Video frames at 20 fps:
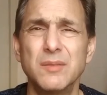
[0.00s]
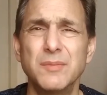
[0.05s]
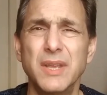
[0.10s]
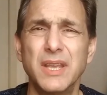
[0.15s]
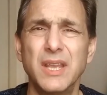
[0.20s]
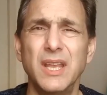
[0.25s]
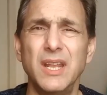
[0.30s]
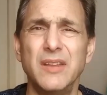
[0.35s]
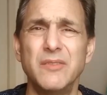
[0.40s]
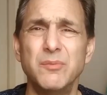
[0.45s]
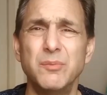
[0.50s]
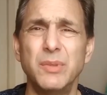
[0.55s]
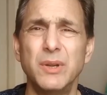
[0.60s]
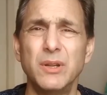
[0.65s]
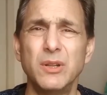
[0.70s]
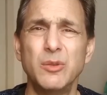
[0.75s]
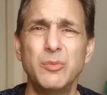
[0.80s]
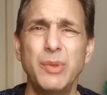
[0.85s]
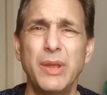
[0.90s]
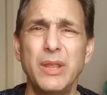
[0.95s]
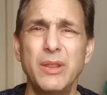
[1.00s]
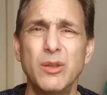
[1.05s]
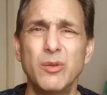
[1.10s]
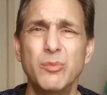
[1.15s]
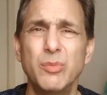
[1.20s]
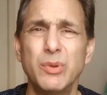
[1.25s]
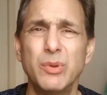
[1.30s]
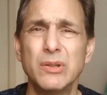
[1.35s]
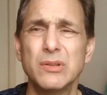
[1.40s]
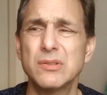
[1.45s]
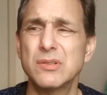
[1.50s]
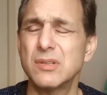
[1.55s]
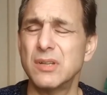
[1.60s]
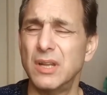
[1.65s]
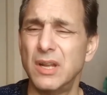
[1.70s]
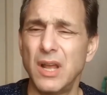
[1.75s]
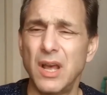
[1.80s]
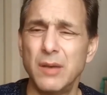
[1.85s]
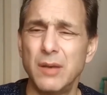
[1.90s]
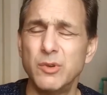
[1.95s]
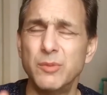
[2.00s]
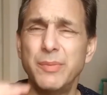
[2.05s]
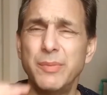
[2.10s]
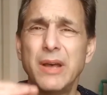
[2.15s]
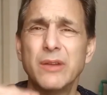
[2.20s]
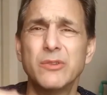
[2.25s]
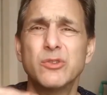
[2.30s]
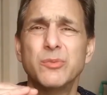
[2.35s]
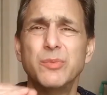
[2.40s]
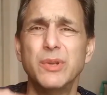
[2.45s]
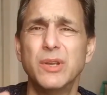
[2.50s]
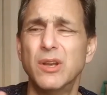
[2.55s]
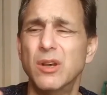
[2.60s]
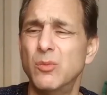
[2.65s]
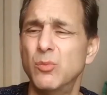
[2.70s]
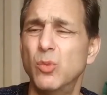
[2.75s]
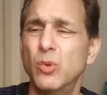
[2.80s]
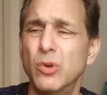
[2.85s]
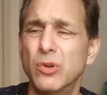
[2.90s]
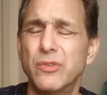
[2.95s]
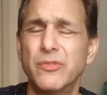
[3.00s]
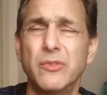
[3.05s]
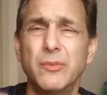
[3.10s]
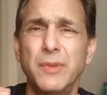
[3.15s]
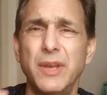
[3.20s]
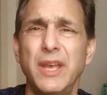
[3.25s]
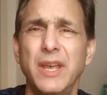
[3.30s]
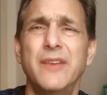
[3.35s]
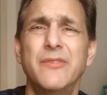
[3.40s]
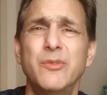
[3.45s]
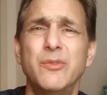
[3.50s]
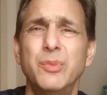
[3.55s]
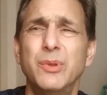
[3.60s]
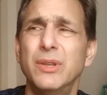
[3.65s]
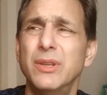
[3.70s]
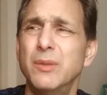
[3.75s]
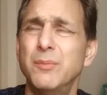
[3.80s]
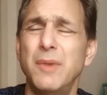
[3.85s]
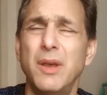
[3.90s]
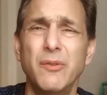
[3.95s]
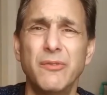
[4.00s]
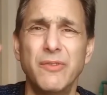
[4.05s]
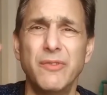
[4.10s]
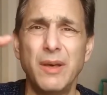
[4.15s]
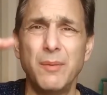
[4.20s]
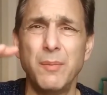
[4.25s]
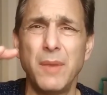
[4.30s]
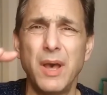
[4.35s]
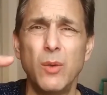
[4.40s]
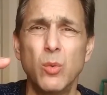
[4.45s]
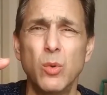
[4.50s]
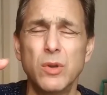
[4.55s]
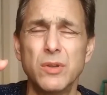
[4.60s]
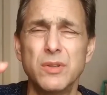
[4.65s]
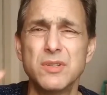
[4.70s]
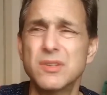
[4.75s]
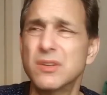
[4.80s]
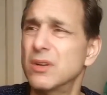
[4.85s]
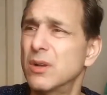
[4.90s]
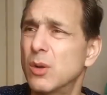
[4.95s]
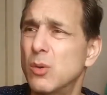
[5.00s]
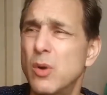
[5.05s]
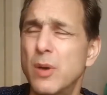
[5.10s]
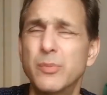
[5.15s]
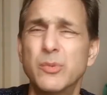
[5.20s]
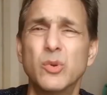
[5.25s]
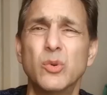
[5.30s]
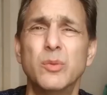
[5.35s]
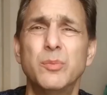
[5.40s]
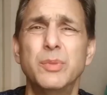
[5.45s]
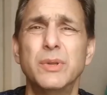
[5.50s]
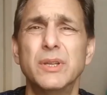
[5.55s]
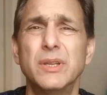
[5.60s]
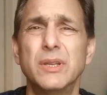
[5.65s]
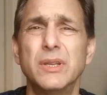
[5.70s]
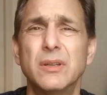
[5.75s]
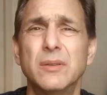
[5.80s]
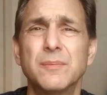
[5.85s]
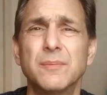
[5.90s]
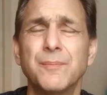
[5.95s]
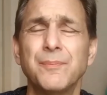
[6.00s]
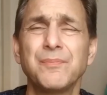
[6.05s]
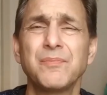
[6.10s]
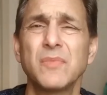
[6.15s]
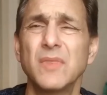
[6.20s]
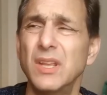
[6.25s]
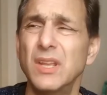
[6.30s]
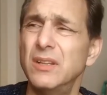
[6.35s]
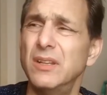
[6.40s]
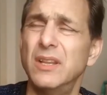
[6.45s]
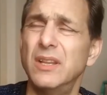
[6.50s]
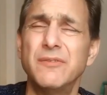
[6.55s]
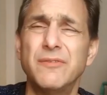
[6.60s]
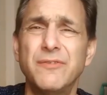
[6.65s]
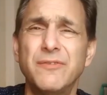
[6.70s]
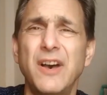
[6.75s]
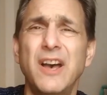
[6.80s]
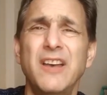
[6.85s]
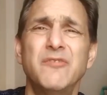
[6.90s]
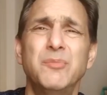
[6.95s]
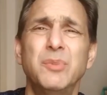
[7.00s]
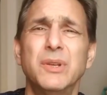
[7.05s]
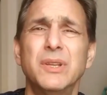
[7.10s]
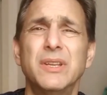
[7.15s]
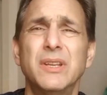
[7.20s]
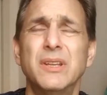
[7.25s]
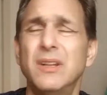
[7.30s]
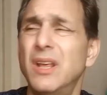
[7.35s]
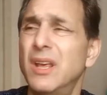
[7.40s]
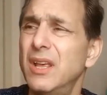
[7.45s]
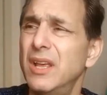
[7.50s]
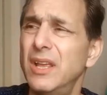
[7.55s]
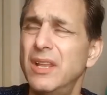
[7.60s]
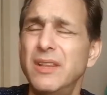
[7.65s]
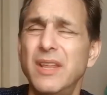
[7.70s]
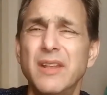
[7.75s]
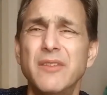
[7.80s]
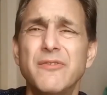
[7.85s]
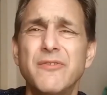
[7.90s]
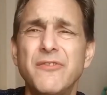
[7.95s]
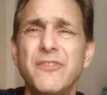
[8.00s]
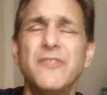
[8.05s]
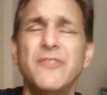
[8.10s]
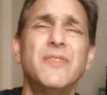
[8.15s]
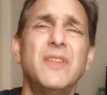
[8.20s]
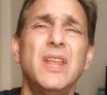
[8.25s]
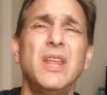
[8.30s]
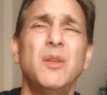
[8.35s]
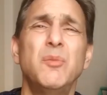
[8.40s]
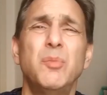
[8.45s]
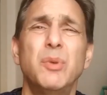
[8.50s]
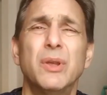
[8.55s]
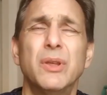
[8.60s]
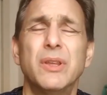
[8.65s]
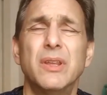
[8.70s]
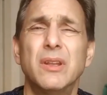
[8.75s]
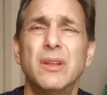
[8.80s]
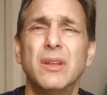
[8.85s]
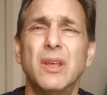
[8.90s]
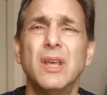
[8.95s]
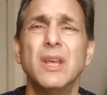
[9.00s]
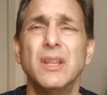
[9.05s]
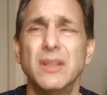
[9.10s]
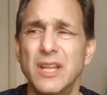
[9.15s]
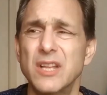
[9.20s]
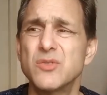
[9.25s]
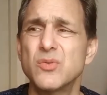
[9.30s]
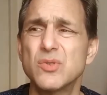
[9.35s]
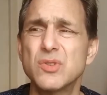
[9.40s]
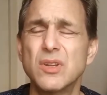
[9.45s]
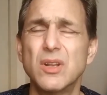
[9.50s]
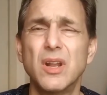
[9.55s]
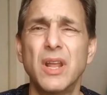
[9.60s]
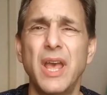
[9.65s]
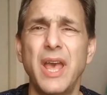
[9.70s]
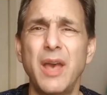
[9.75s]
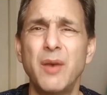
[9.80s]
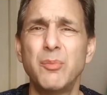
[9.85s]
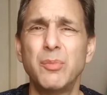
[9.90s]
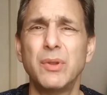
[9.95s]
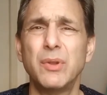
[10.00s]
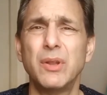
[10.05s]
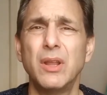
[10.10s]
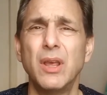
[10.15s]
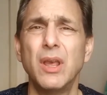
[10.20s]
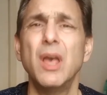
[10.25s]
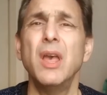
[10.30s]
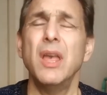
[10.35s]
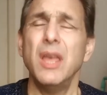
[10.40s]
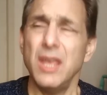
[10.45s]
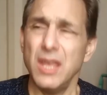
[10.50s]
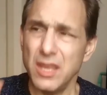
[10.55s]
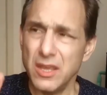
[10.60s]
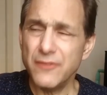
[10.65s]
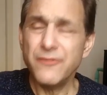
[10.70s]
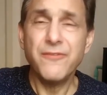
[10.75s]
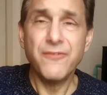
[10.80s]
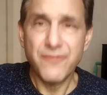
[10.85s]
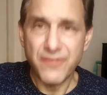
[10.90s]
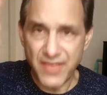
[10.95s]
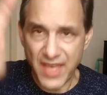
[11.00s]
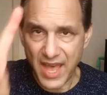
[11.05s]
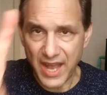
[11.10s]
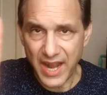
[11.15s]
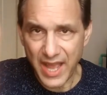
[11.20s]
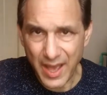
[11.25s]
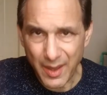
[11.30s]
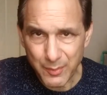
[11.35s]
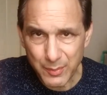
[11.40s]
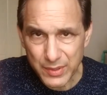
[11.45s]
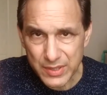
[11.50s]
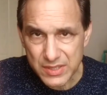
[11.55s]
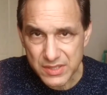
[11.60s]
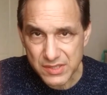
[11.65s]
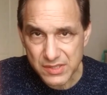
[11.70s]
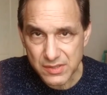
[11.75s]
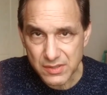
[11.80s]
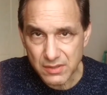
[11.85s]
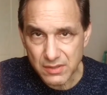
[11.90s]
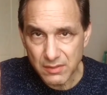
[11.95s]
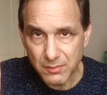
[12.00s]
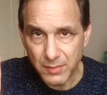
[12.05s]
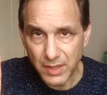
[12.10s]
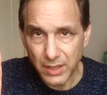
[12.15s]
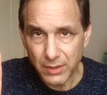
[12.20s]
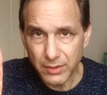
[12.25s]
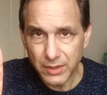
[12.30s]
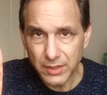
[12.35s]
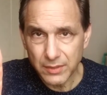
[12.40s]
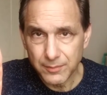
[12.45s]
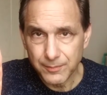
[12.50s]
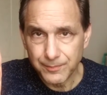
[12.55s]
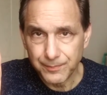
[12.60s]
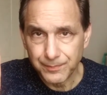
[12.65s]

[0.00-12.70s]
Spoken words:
them, they can't even barely pay their bills. And I'm about to become worth from a half a billion. My worth is going to go up to a billion and then 5 billion and then 15 billion. That's what's going to happen. If that happens, Mary,